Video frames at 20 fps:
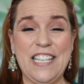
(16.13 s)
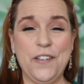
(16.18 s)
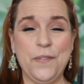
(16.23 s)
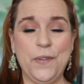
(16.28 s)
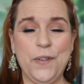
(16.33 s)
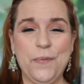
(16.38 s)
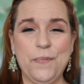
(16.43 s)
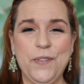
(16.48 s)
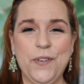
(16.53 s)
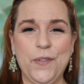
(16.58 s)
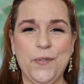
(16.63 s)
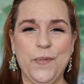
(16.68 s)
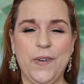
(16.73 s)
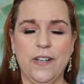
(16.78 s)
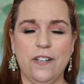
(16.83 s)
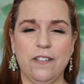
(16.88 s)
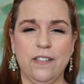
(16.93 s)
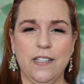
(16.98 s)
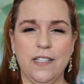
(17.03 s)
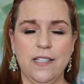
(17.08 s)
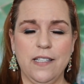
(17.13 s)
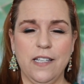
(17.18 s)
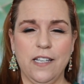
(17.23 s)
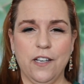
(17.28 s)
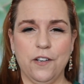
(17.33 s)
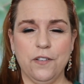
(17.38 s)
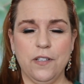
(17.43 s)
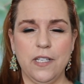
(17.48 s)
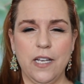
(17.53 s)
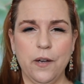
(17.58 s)
Cyndi Williams here, the Wanderlust
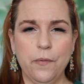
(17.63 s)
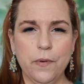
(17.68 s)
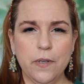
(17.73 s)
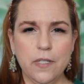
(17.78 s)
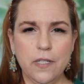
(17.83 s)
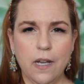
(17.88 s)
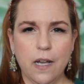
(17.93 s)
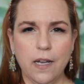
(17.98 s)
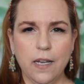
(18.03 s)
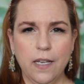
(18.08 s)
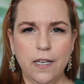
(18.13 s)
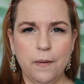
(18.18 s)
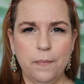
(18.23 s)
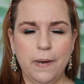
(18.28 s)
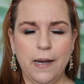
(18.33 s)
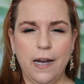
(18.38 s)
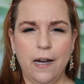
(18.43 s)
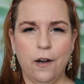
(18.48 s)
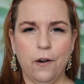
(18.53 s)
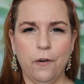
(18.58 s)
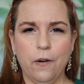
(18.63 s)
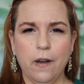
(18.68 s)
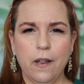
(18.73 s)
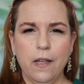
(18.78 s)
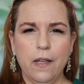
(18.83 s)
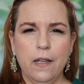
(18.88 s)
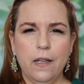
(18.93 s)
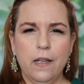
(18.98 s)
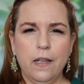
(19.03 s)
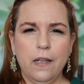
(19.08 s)
CEO. Today we're talking about,
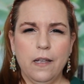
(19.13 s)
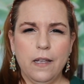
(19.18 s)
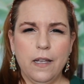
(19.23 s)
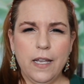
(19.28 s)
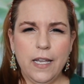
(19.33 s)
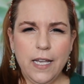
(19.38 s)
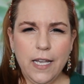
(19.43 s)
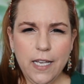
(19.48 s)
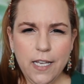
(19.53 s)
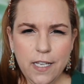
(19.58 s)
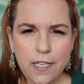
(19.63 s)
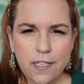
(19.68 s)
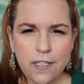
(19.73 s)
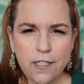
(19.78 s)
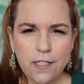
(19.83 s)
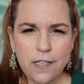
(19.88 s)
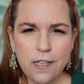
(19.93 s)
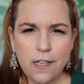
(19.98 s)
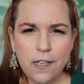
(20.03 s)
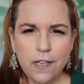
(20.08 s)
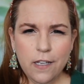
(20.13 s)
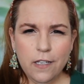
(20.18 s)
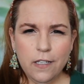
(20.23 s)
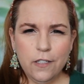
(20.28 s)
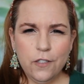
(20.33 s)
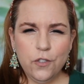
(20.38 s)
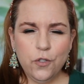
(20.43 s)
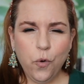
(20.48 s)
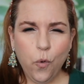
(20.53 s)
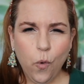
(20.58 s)
is
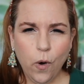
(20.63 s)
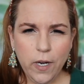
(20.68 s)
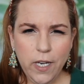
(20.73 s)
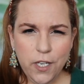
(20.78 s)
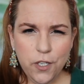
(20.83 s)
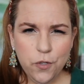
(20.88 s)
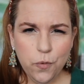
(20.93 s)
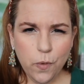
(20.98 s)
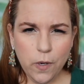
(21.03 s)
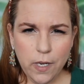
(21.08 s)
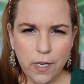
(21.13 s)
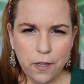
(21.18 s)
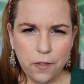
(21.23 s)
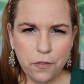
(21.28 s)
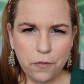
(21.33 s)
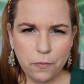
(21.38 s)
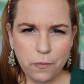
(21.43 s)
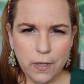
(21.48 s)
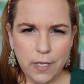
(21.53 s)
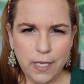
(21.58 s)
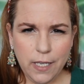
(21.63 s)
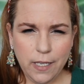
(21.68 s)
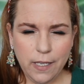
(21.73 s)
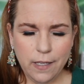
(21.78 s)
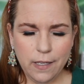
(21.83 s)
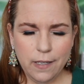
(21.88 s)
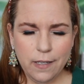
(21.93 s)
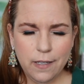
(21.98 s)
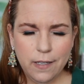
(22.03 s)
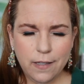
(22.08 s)

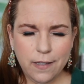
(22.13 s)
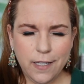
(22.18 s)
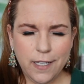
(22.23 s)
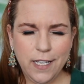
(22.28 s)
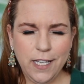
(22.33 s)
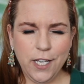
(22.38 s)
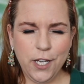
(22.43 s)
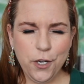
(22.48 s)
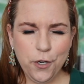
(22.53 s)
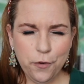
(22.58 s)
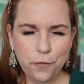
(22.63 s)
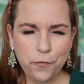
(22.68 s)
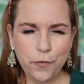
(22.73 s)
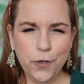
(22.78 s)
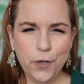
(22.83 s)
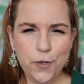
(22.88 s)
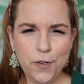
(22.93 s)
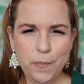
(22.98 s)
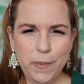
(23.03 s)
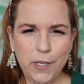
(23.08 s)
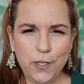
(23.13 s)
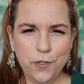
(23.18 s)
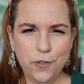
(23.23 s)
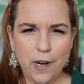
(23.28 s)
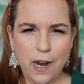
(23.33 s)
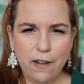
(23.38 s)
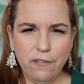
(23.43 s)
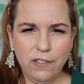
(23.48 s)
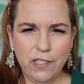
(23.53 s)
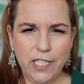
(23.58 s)
2023 the year for you to be a
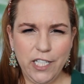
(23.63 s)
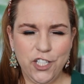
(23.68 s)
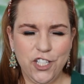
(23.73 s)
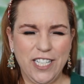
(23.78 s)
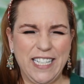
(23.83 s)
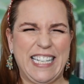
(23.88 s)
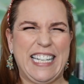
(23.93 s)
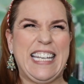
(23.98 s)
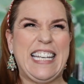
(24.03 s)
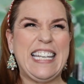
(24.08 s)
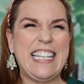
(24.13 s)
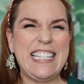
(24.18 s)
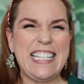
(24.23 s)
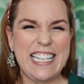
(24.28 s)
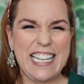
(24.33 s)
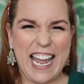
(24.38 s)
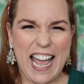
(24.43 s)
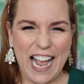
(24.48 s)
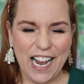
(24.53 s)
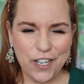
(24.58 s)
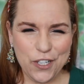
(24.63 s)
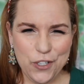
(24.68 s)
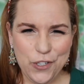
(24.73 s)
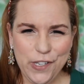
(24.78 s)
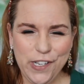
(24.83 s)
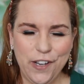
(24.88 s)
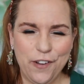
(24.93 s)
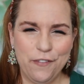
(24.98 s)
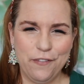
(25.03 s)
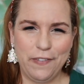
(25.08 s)
travel agent? Is it
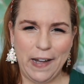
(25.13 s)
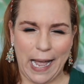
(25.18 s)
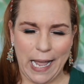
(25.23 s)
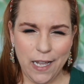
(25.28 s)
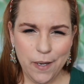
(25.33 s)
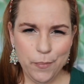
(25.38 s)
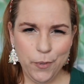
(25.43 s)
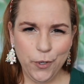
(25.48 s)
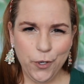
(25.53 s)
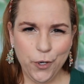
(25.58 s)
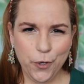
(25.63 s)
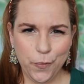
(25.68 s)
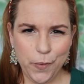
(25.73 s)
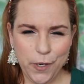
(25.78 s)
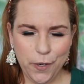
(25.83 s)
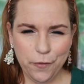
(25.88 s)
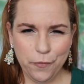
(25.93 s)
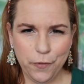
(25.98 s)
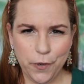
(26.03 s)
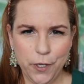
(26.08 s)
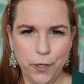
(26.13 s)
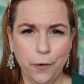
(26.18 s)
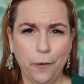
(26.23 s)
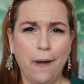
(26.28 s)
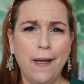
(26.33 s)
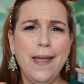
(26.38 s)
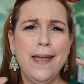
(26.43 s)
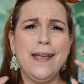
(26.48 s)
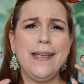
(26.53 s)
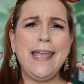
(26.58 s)
actually a viable career for you?
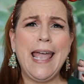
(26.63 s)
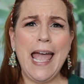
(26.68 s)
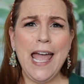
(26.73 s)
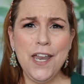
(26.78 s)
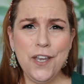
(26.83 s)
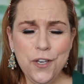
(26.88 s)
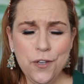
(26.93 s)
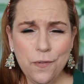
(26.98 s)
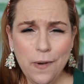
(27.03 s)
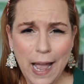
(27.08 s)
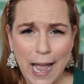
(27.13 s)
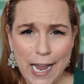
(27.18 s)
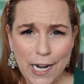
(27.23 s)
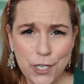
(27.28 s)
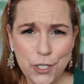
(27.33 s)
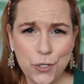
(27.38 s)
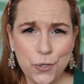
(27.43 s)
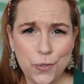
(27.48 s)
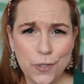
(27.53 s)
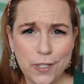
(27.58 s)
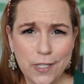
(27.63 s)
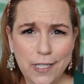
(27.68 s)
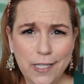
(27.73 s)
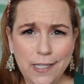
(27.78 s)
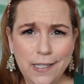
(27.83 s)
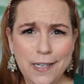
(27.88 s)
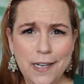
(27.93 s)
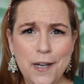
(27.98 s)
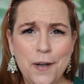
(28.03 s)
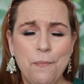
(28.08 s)
Can you
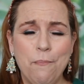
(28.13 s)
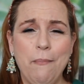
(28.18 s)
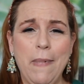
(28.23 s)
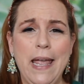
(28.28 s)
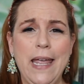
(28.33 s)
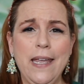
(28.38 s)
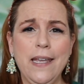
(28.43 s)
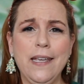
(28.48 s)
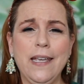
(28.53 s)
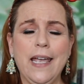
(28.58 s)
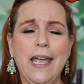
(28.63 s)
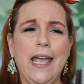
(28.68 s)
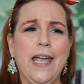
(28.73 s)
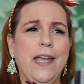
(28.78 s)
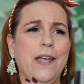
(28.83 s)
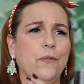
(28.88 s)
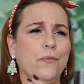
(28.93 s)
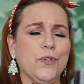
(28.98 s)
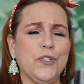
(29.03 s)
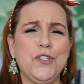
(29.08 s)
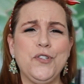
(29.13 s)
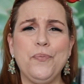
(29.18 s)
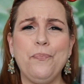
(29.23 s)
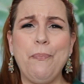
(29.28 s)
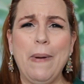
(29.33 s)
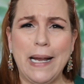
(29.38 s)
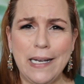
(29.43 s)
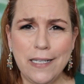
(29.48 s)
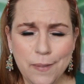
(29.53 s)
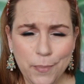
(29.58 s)
actually make a
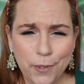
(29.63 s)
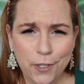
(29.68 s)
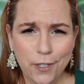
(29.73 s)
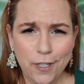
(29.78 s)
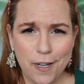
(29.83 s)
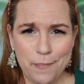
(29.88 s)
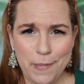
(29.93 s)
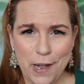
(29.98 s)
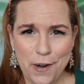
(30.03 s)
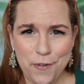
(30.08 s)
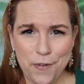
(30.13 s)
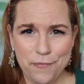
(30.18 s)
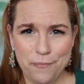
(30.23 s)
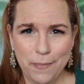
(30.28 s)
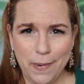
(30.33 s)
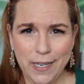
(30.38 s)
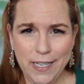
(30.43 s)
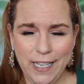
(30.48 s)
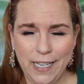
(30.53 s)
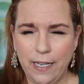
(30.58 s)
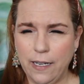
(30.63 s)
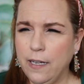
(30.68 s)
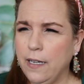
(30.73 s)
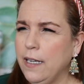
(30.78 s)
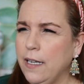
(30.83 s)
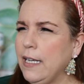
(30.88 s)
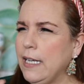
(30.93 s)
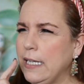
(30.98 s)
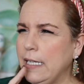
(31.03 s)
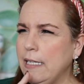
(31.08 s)
respectable amount of money?
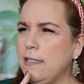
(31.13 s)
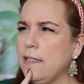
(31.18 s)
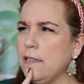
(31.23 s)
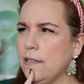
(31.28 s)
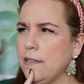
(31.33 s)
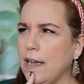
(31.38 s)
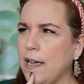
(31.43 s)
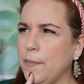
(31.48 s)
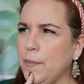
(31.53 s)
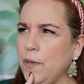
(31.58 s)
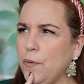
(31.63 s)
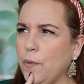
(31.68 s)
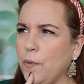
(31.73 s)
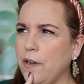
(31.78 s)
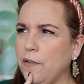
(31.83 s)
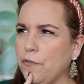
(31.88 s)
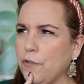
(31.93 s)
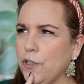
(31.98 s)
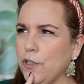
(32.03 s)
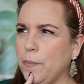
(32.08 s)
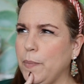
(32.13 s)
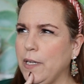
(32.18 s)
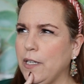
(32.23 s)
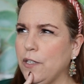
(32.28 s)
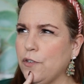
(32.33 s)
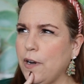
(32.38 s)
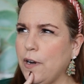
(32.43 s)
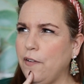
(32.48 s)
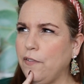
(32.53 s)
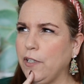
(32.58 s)
Is the timing right for you to be a
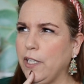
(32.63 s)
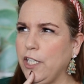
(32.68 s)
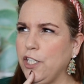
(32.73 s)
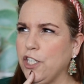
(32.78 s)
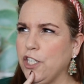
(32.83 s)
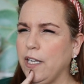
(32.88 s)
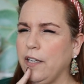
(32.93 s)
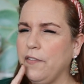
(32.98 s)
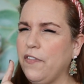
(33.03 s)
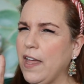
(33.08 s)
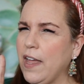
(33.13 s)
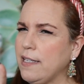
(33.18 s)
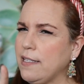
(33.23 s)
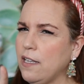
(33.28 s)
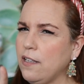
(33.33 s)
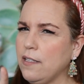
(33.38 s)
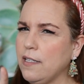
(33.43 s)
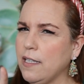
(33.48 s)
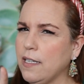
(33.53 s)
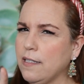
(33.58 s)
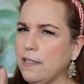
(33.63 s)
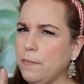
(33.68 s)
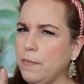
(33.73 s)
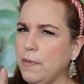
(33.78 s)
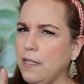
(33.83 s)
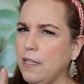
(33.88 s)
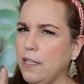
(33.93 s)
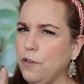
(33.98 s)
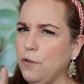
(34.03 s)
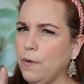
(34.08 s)
travel agent? If that sounds like
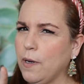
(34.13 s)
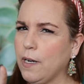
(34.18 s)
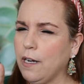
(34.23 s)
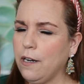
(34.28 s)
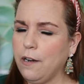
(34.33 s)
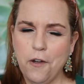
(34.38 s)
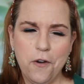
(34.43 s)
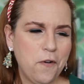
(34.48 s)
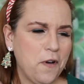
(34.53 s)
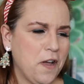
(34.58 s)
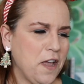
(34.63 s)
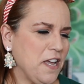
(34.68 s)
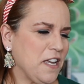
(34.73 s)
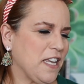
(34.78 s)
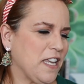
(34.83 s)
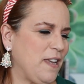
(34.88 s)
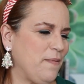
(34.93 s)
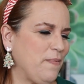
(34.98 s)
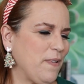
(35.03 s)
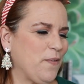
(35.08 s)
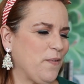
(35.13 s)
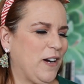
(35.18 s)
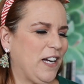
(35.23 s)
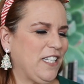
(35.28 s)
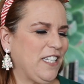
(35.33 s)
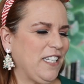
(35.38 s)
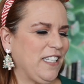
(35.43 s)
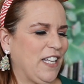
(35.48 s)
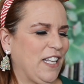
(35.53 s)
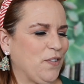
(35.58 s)
something that you want to know, keep on
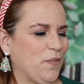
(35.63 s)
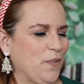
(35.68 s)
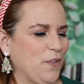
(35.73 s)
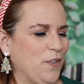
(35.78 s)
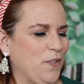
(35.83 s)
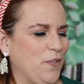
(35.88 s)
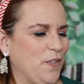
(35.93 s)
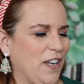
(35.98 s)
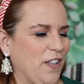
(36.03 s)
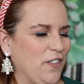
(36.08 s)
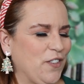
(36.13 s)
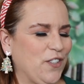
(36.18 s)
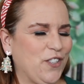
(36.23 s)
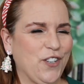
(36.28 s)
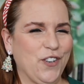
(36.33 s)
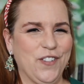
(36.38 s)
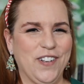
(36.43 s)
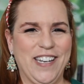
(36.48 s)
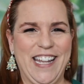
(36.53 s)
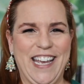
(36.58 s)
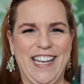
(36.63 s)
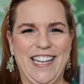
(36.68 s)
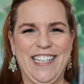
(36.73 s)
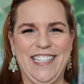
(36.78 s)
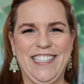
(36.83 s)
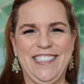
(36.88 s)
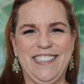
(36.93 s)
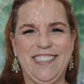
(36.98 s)
watching. That's what we're doing on the show today.